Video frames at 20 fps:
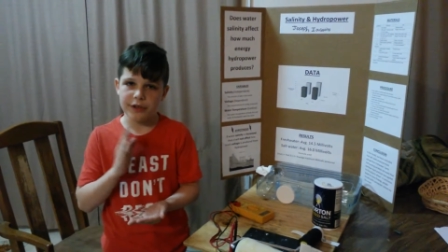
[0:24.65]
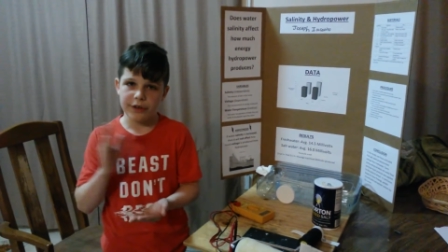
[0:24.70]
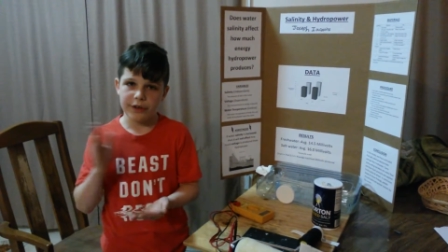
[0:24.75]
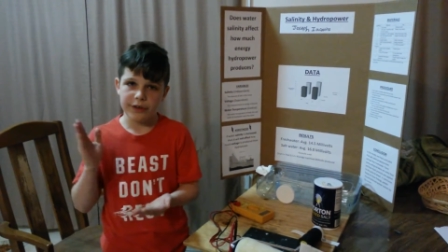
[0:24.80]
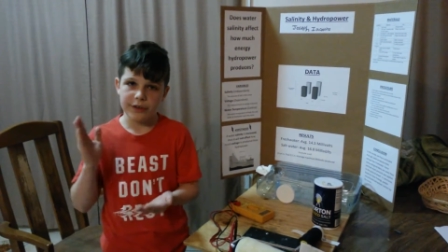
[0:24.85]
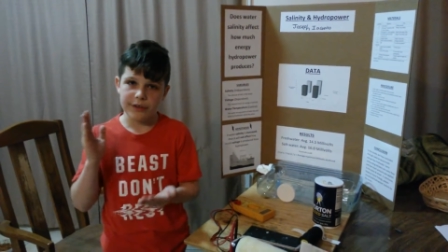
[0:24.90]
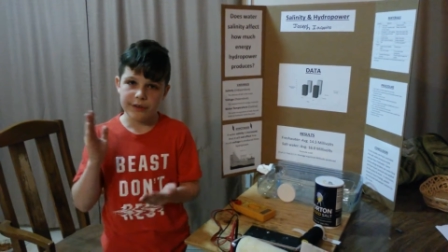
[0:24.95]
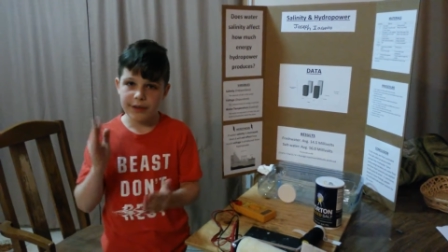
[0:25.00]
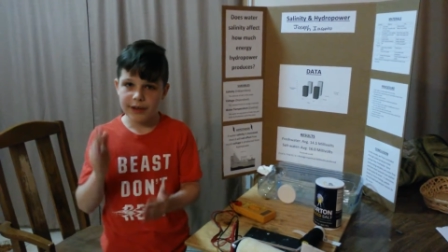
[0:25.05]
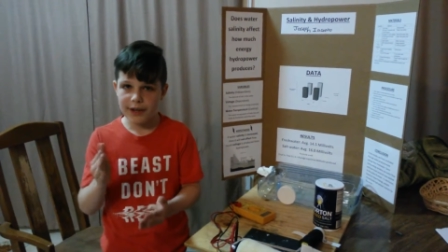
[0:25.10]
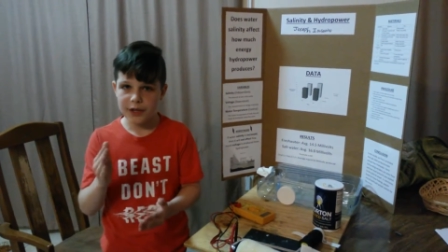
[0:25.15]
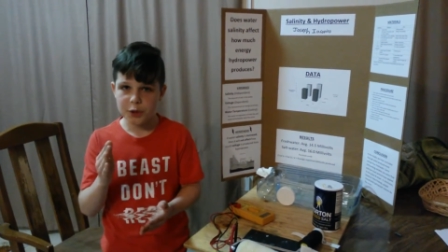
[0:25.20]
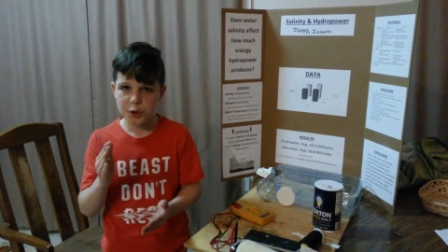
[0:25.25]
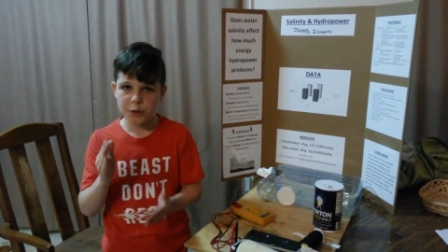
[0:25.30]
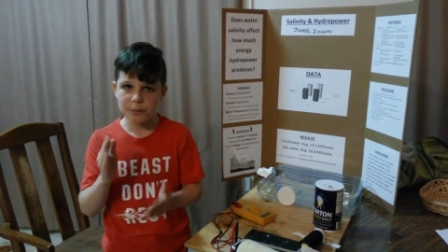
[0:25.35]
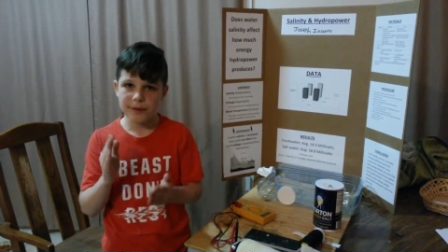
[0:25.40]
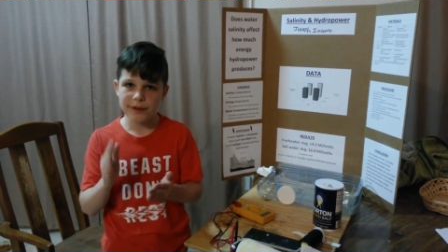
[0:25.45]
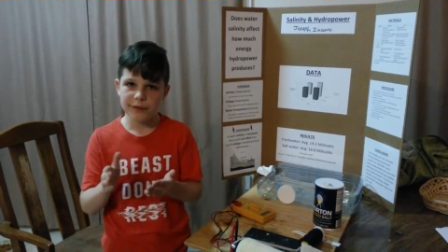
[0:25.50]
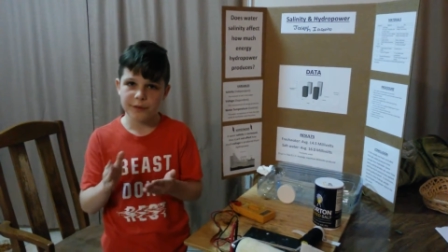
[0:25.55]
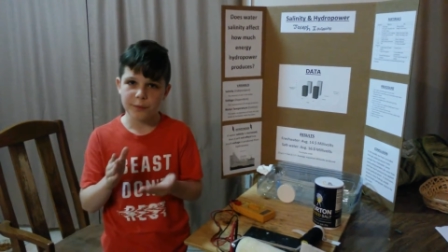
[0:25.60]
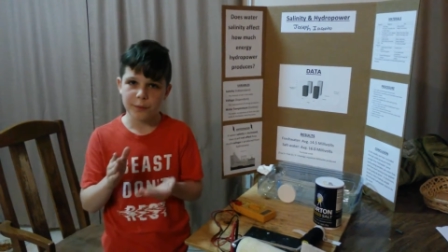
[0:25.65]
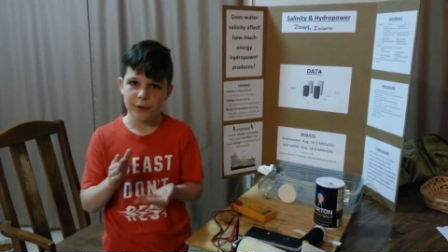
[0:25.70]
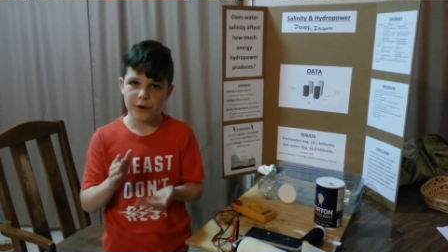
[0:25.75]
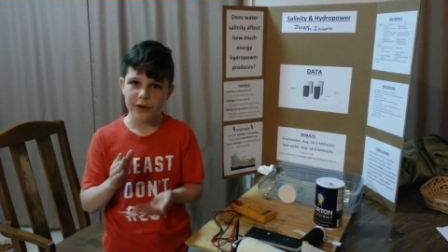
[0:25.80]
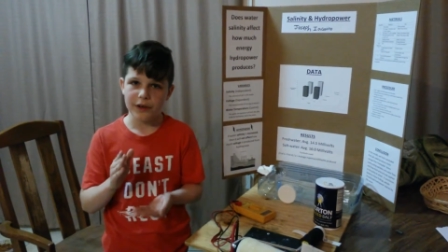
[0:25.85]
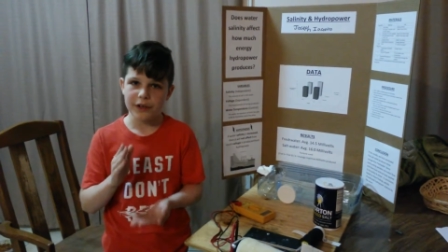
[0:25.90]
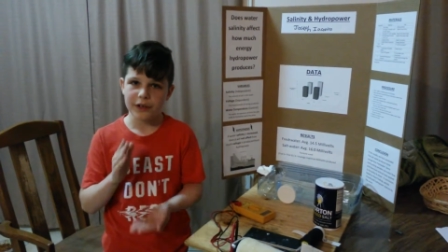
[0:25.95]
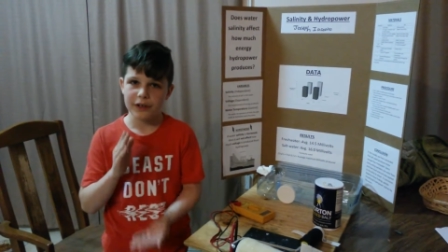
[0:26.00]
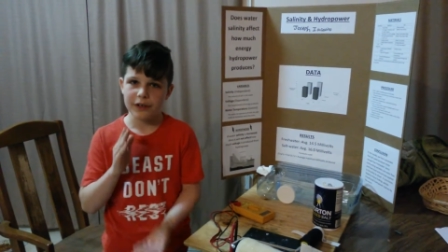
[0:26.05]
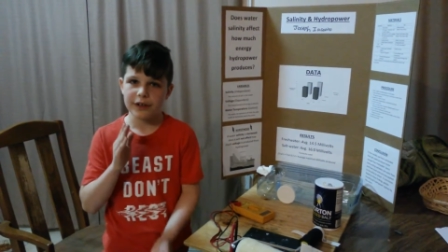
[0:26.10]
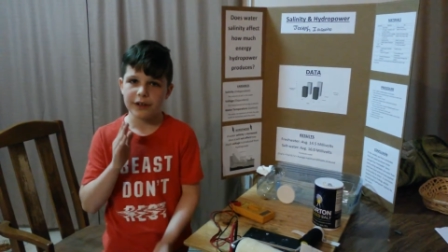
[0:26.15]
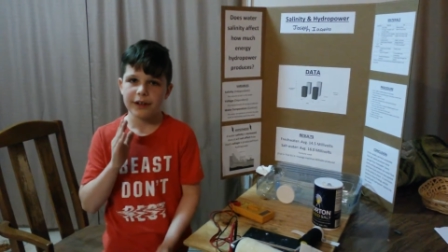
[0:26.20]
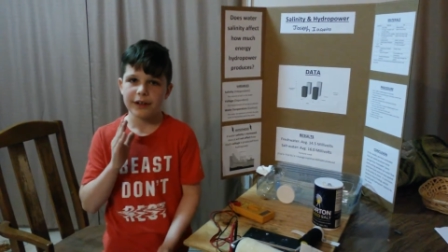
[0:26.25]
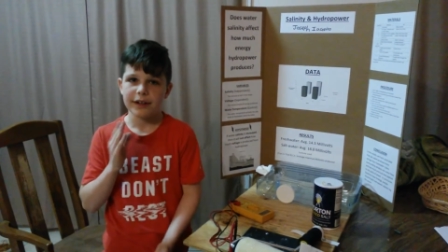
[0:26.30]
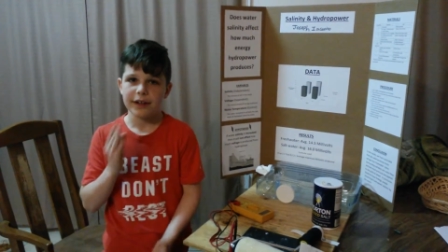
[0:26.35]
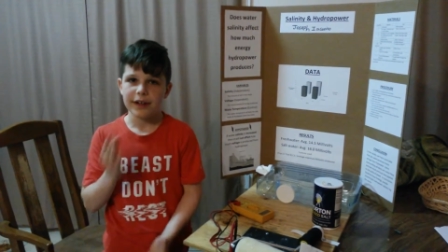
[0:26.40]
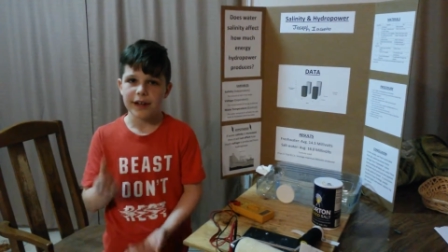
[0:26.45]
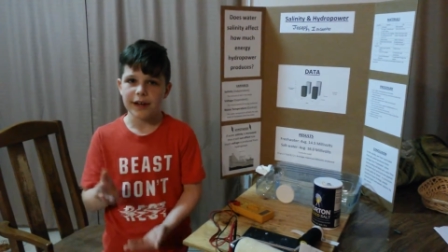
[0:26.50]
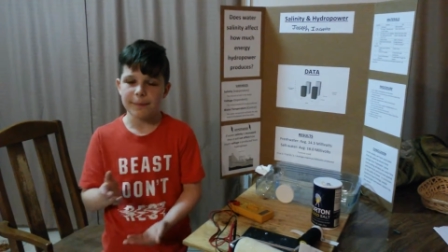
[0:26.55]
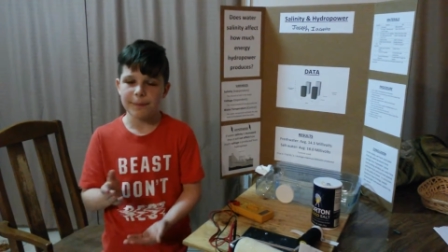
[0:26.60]
because hydro means water
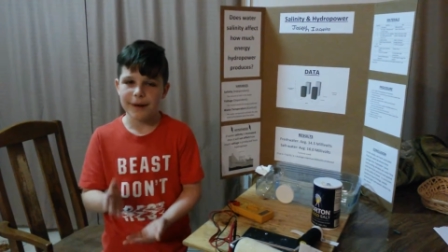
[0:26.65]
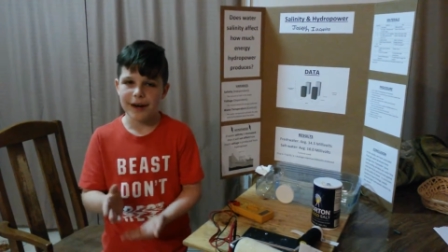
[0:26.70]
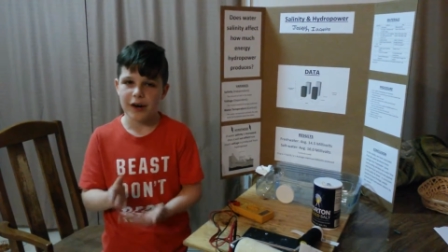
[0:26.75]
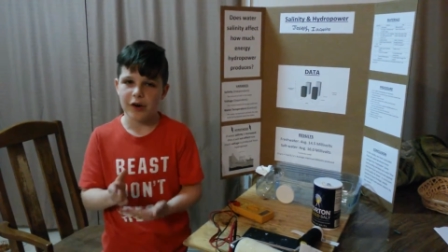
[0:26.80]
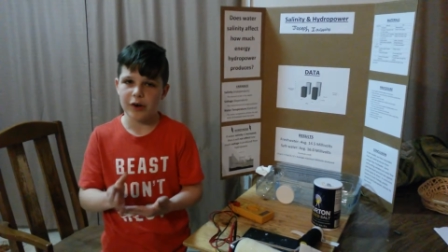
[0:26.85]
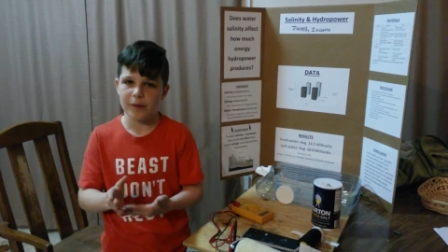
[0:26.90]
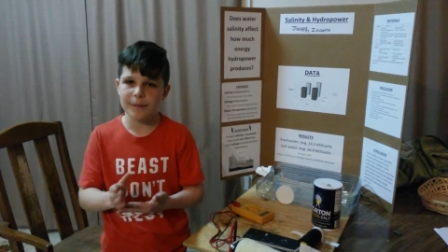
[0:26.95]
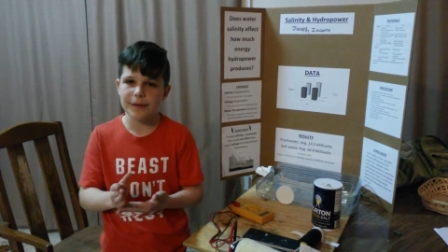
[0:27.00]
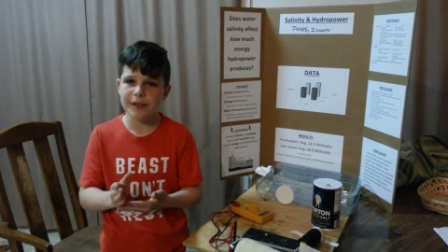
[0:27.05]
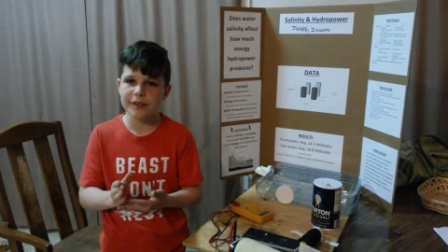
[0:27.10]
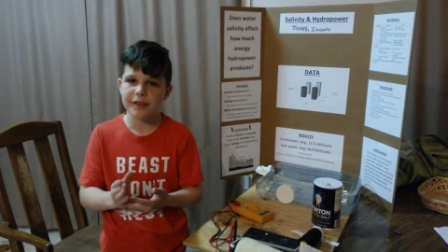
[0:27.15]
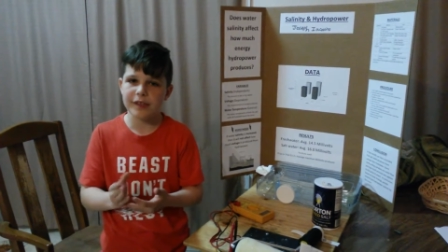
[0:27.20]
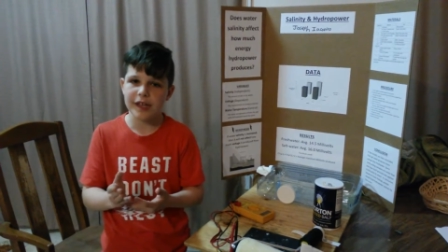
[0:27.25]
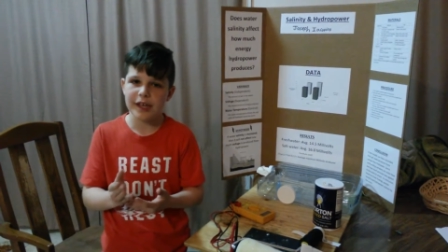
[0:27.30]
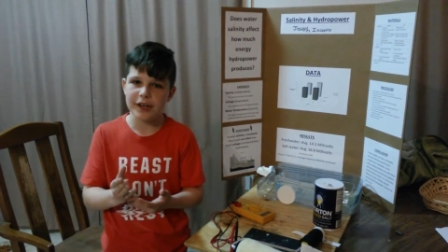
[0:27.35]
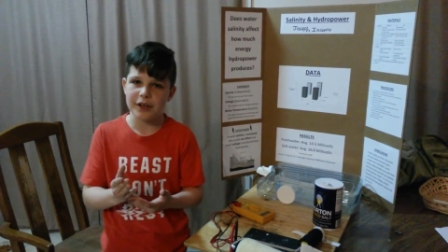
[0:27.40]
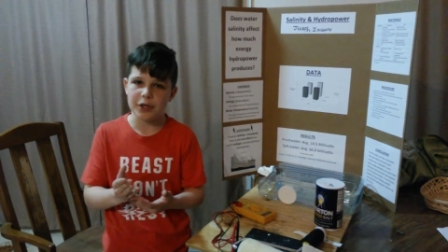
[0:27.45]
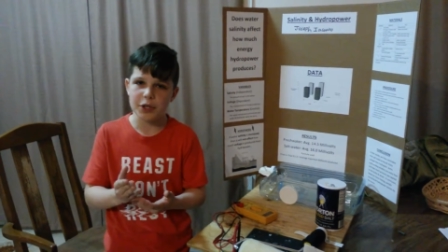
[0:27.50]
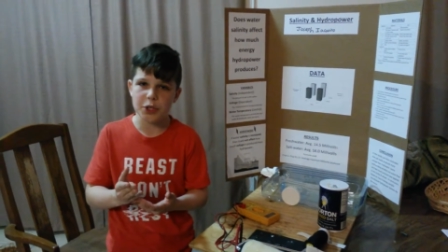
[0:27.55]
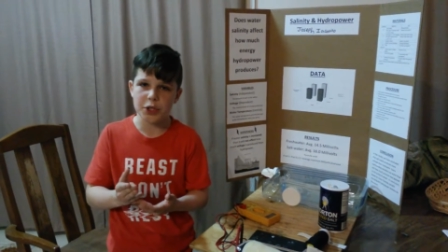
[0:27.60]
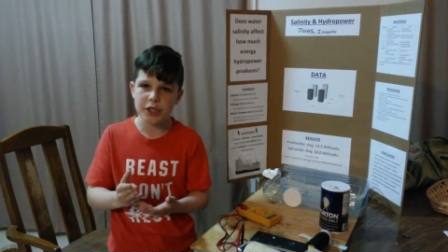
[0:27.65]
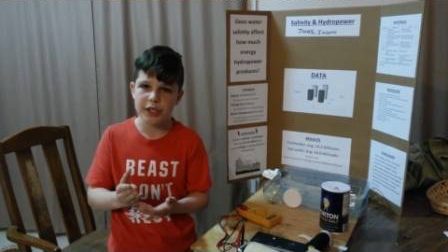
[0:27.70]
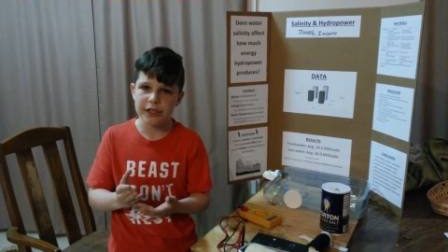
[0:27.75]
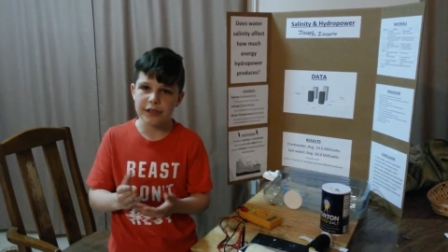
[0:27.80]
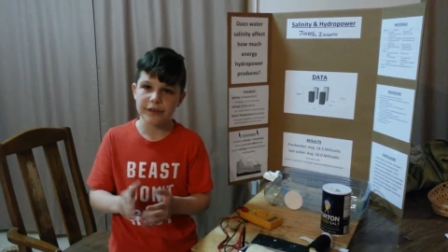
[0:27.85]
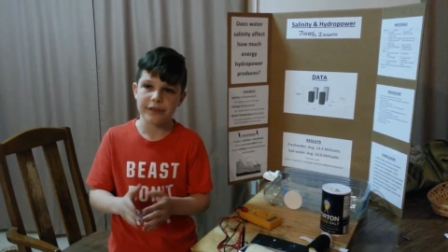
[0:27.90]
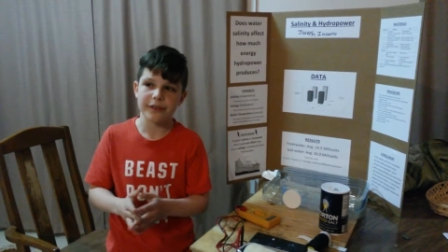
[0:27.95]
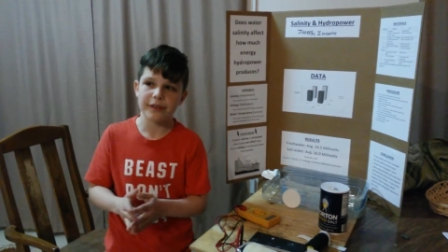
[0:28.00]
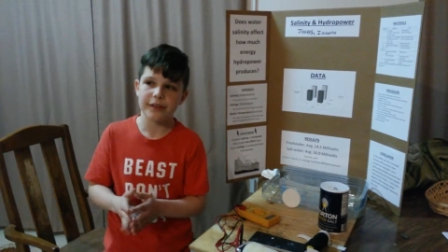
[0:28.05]
and power means energy.